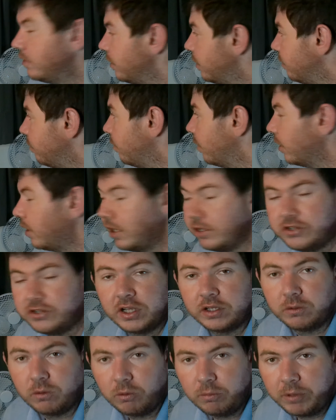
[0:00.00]
Didn't work. I
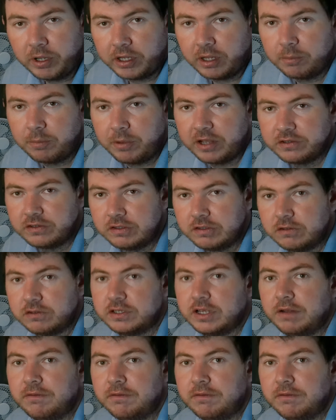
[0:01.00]
checked all my capacitors.